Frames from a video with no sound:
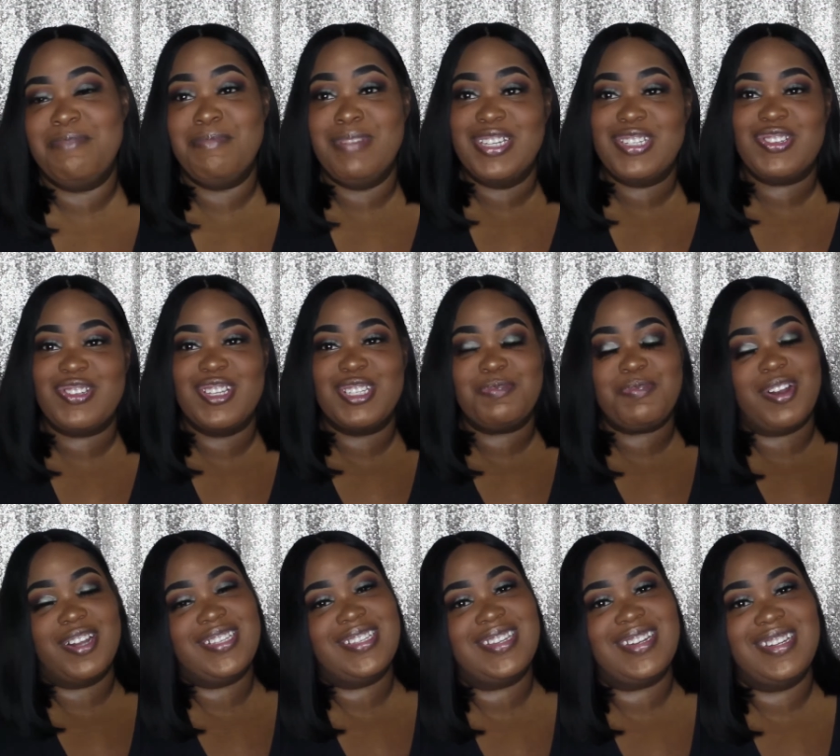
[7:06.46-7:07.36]
the mistress
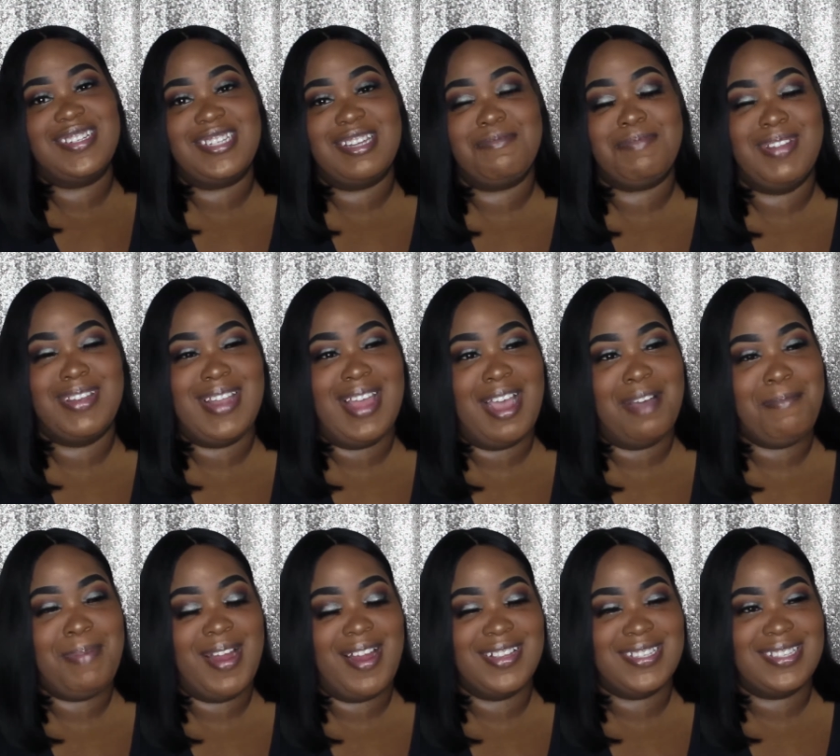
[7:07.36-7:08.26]
works in the gym and
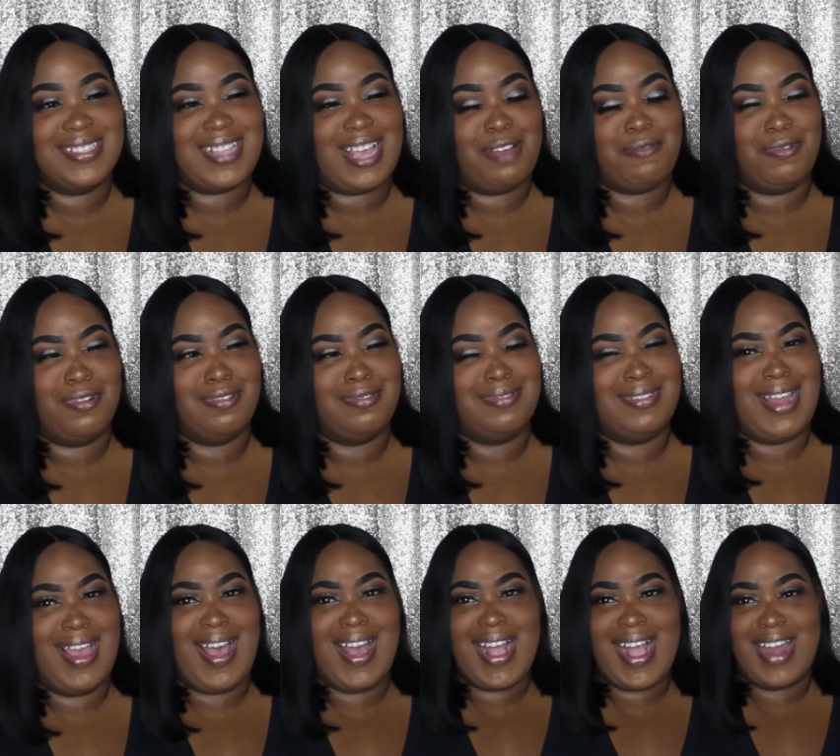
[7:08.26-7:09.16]
now Paris is like, well,
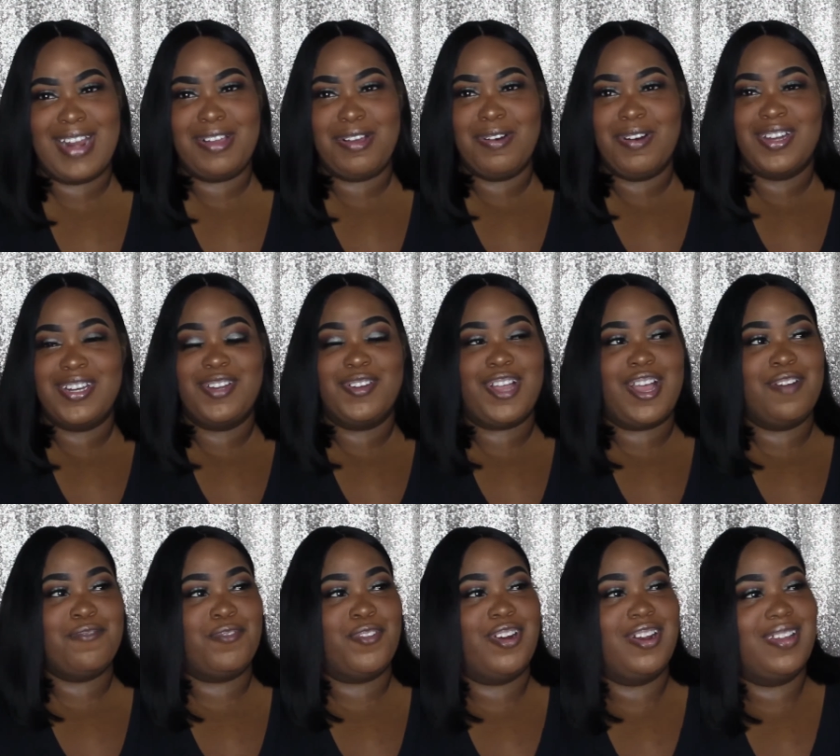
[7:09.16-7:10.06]
now I gotta go
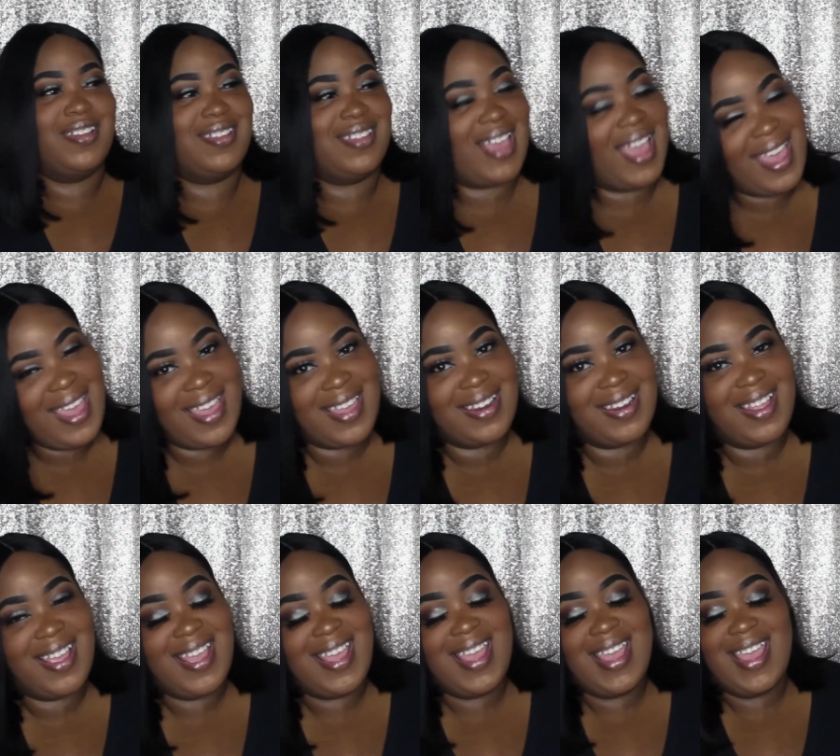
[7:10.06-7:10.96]
undercover
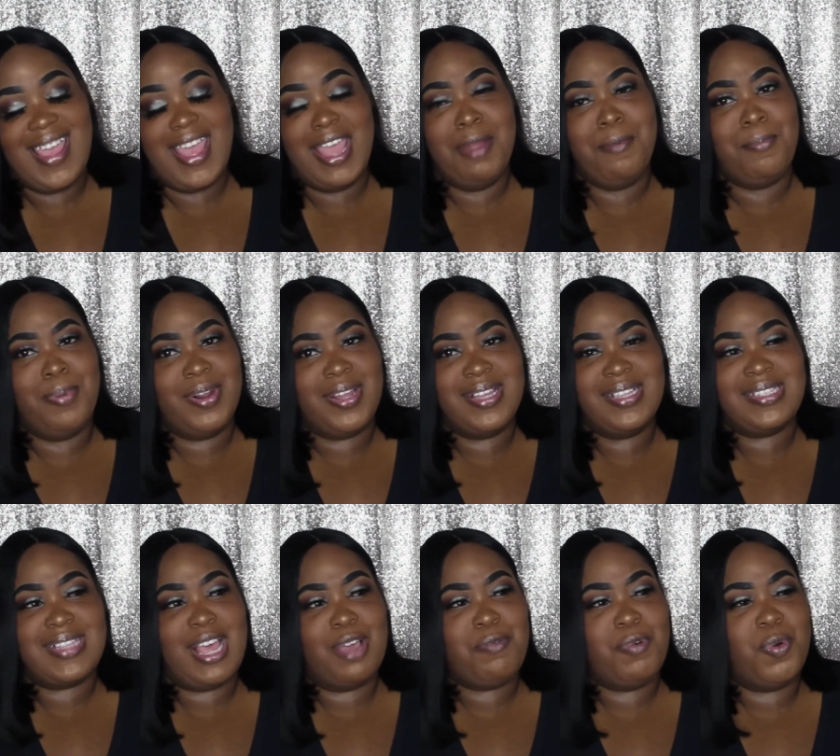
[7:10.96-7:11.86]
again. And Brooke
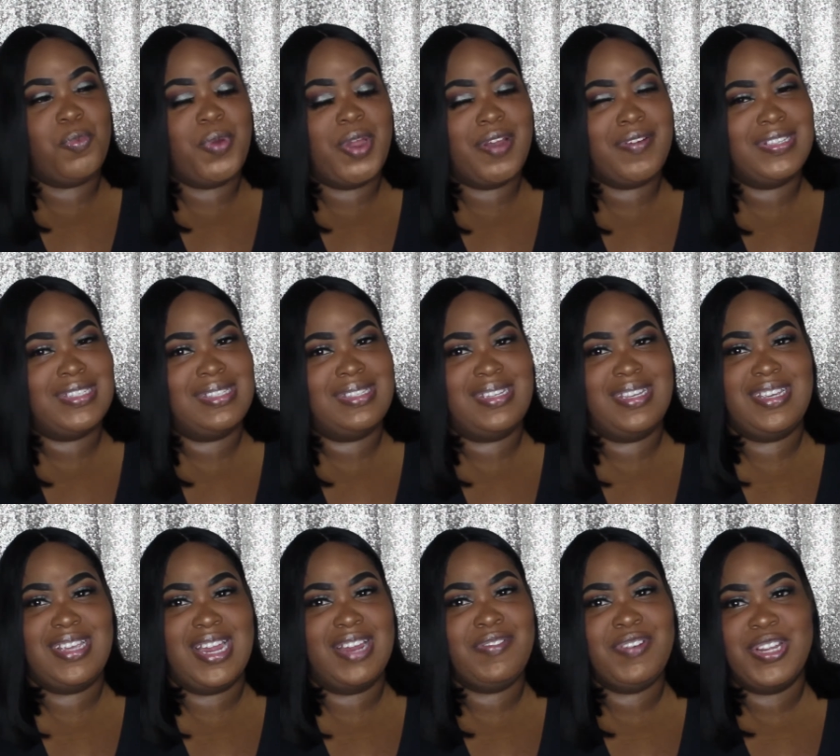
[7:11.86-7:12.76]
is like, well, where is
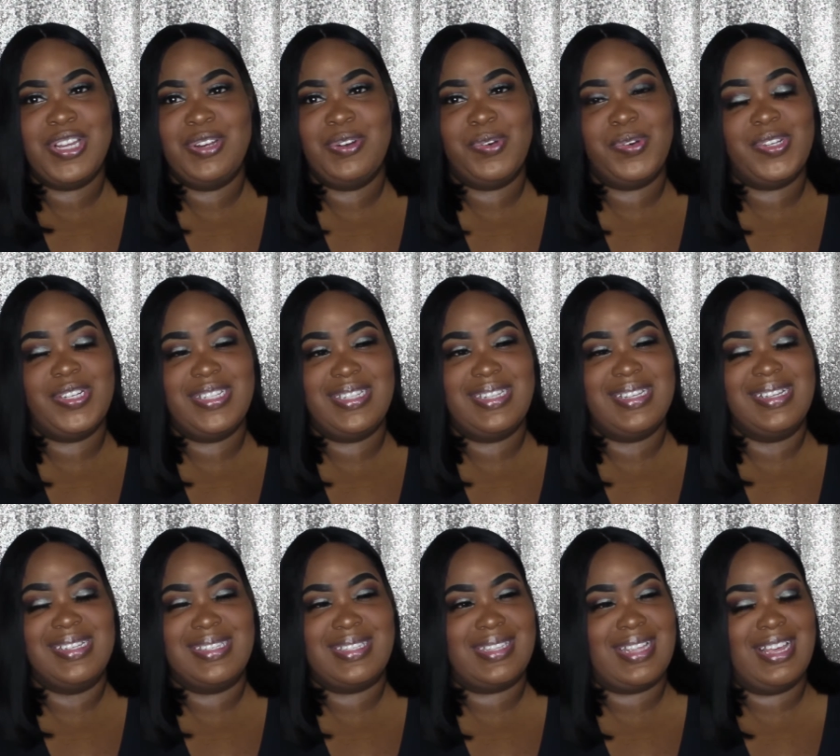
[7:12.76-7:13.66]
Tiara in all of
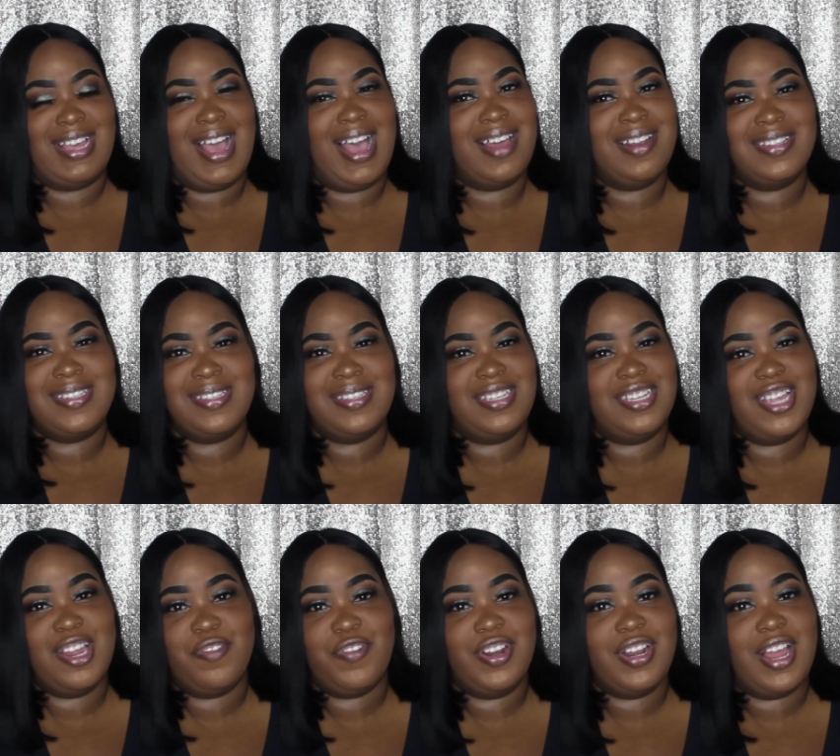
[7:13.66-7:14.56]
this? Like, how does
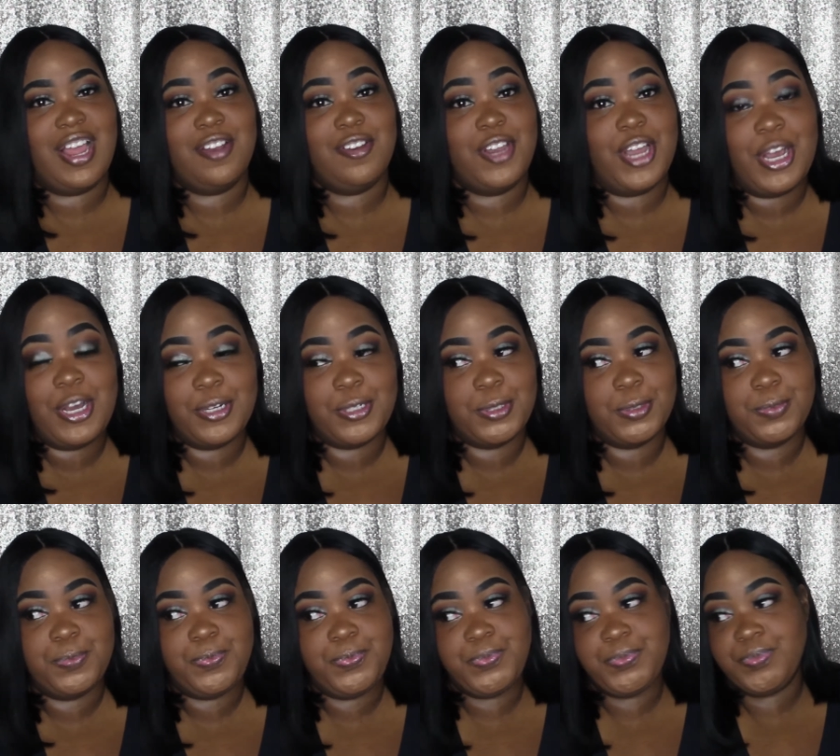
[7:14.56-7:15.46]
Tiara not
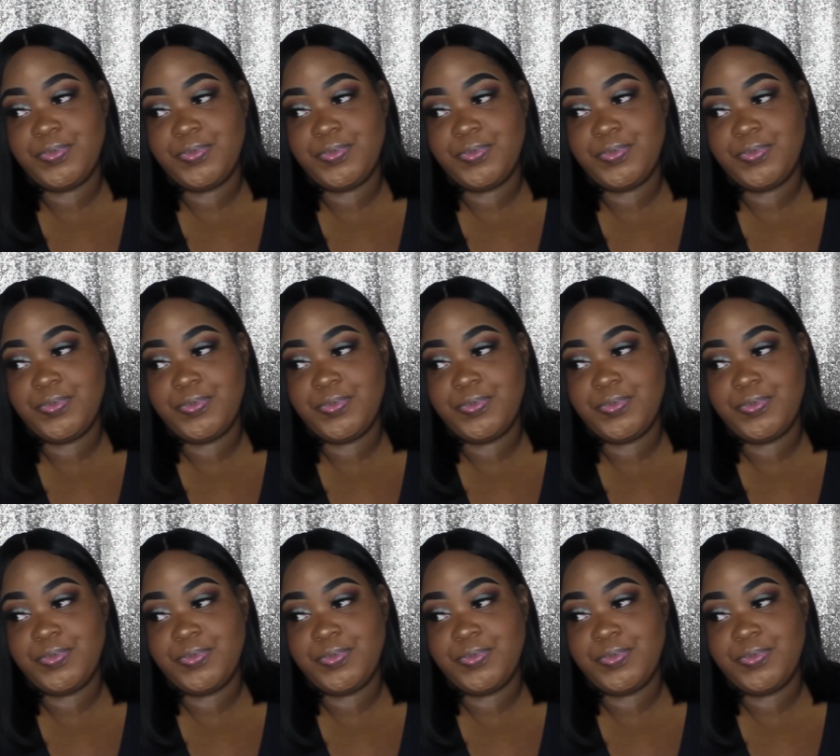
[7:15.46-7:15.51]
know?